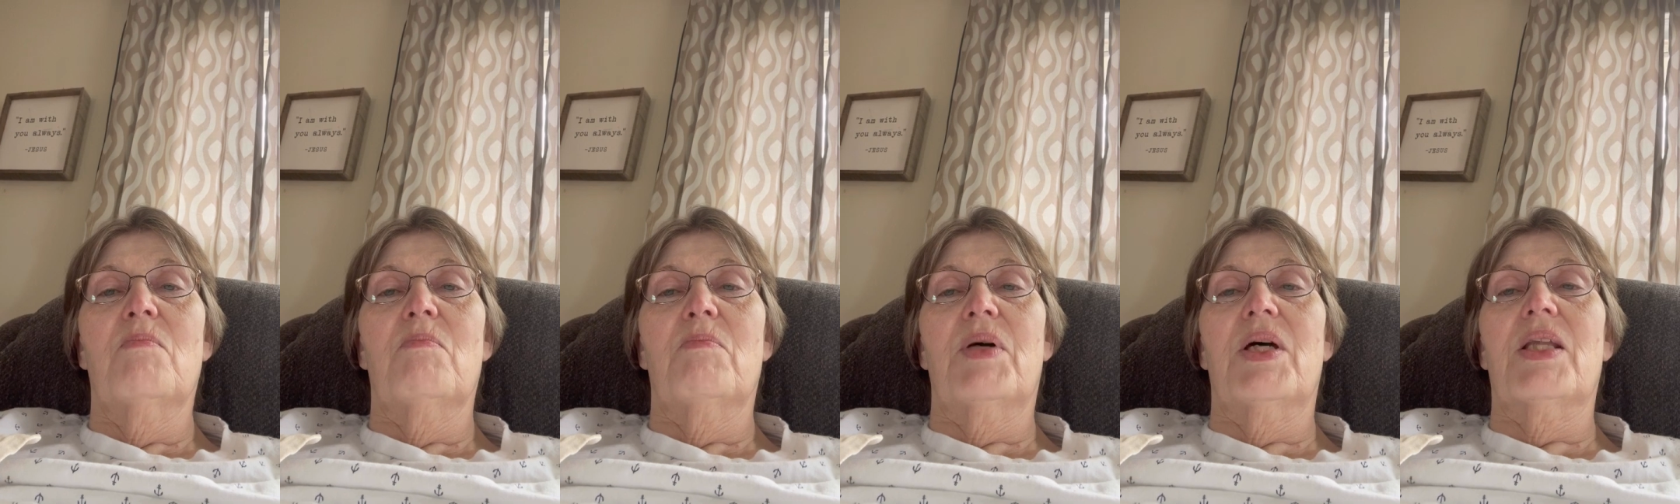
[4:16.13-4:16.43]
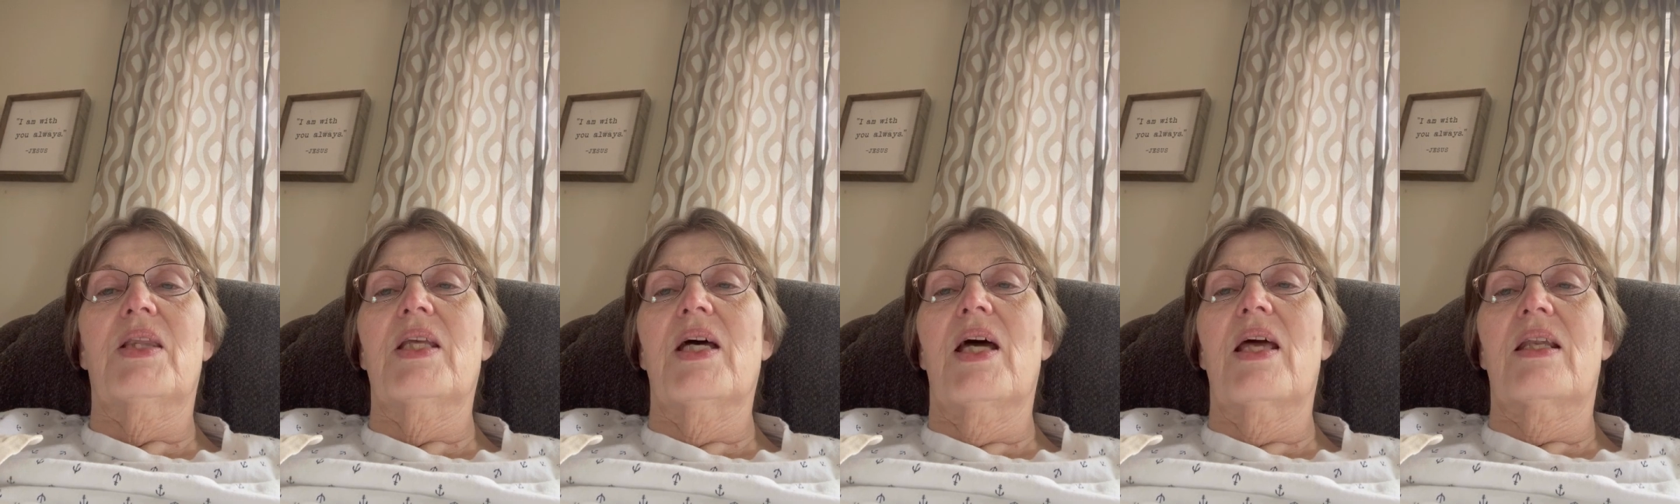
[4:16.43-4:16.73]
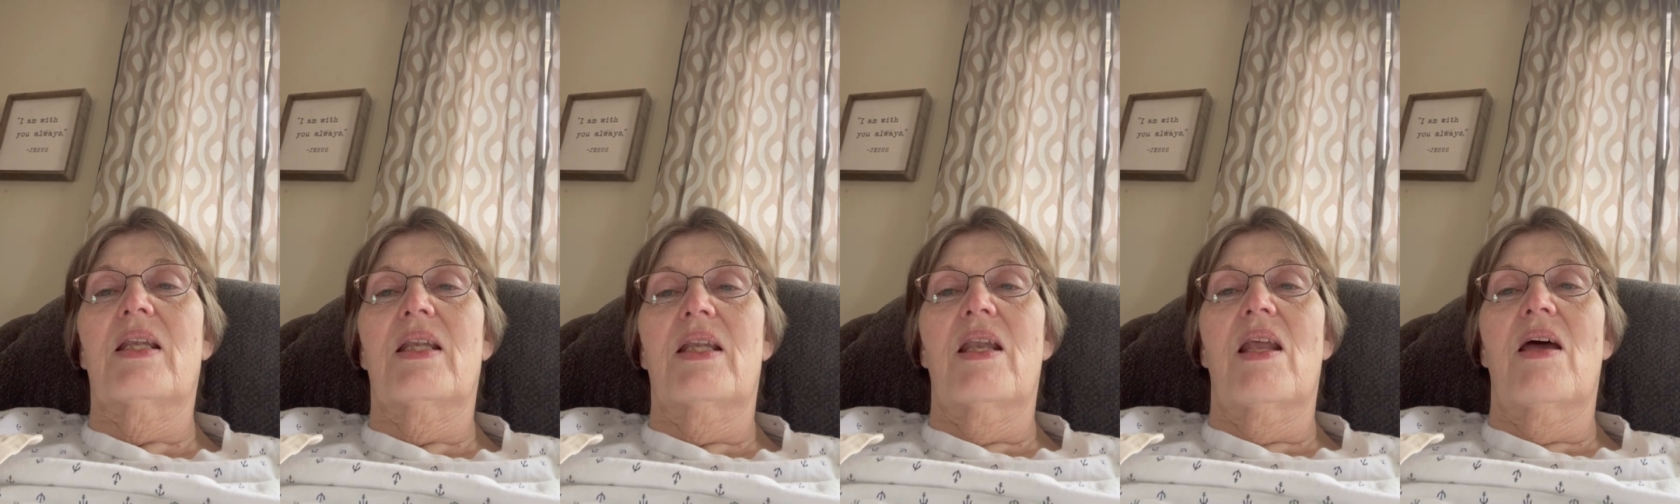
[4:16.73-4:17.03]
But
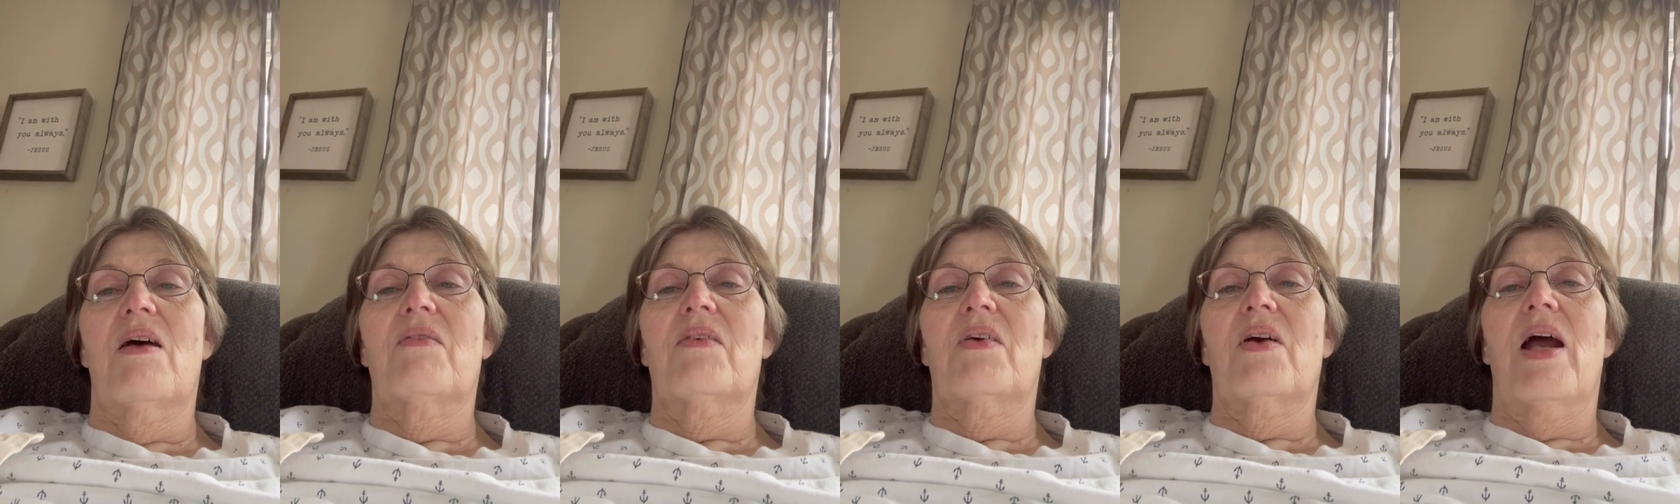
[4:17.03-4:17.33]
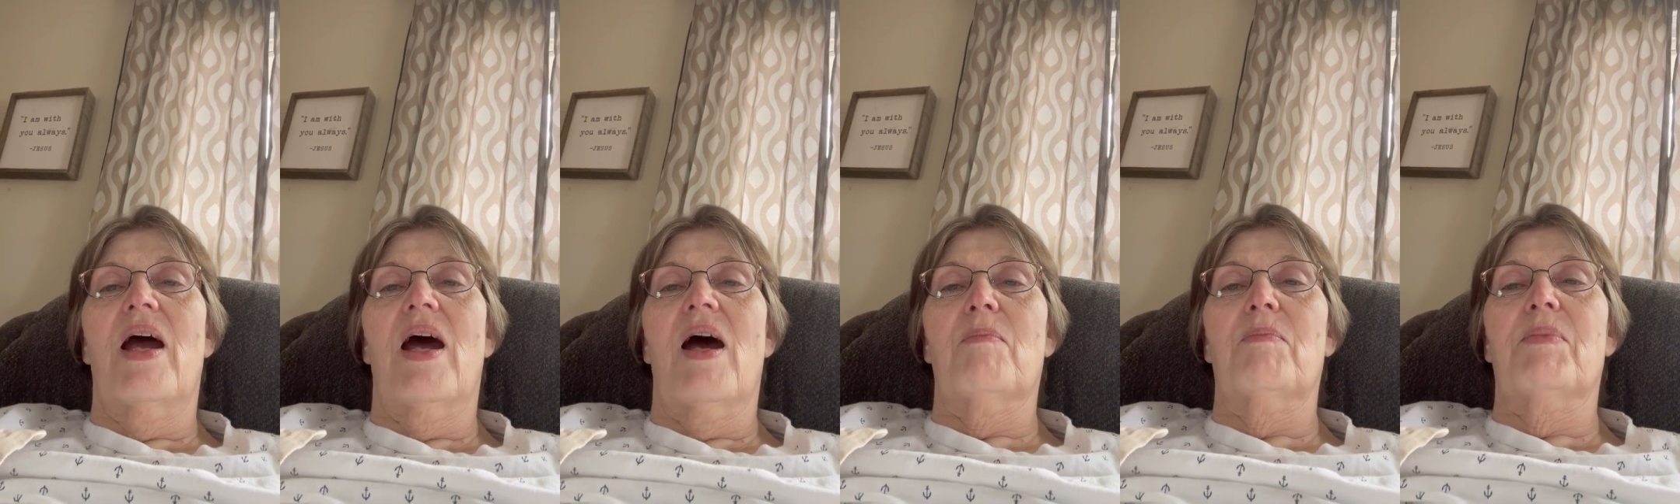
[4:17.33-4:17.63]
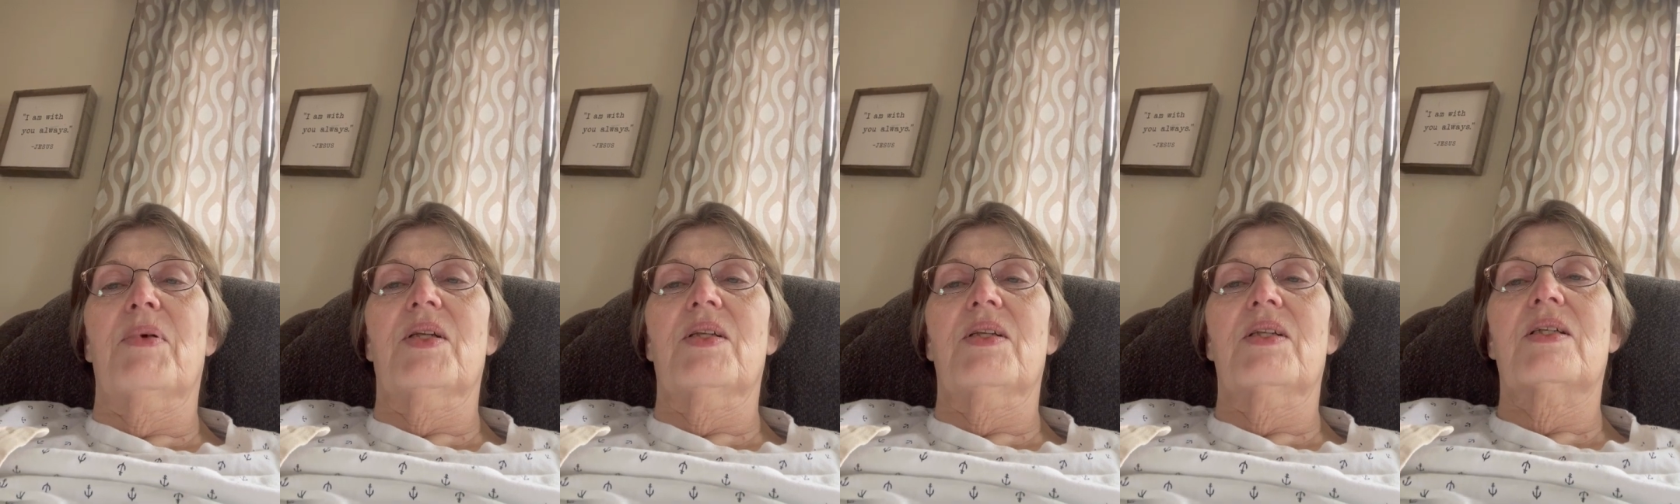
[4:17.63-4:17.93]
that never
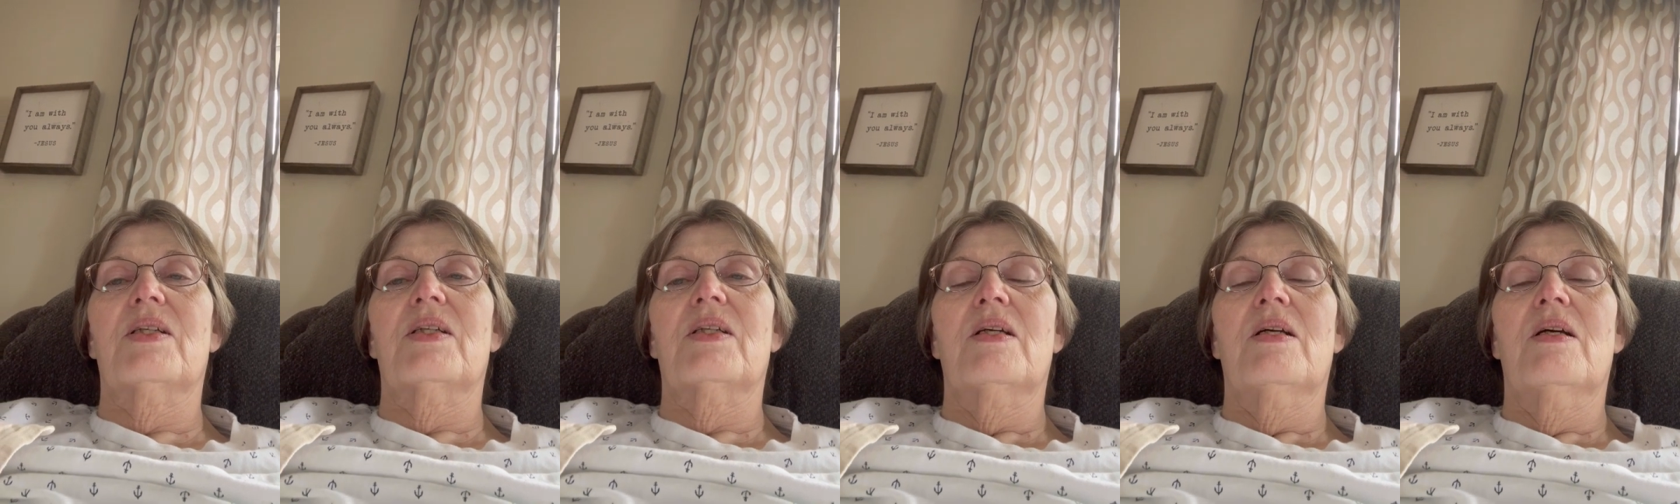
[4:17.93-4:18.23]
happened.